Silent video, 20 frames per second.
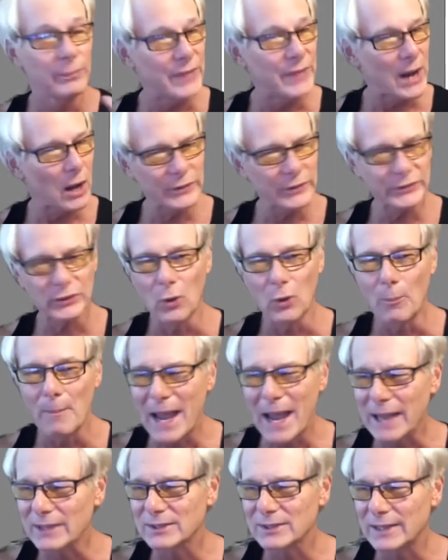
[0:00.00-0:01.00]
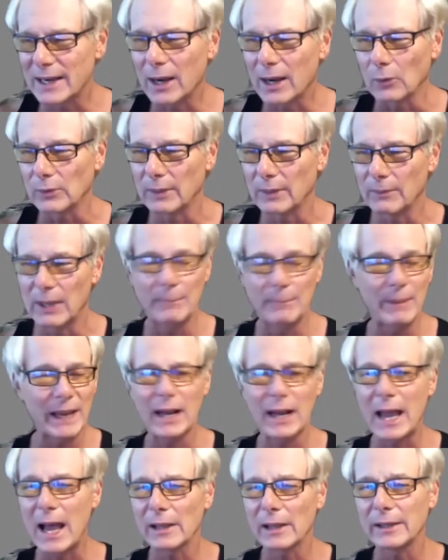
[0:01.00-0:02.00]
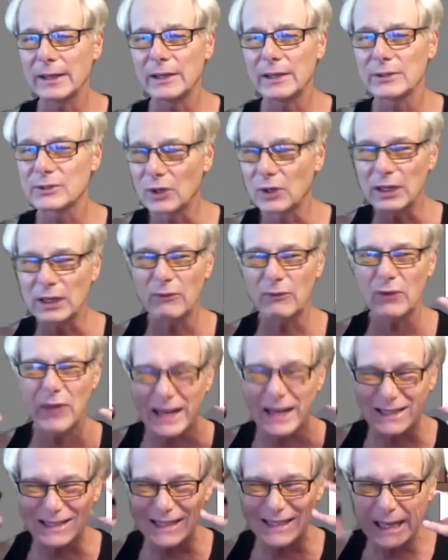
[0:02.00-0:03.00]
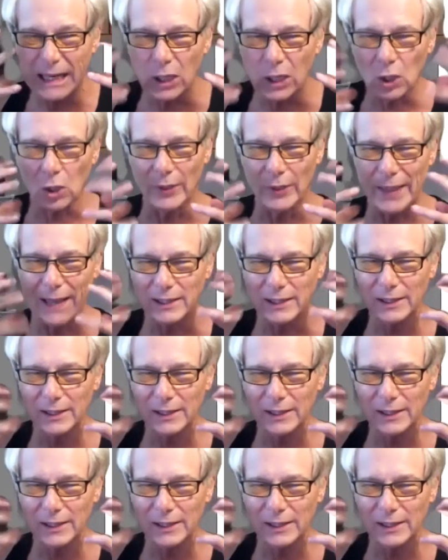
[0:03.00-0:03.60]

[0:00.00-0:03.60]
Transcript: Also maxed out. Beta alanine is going to give you that tingle, that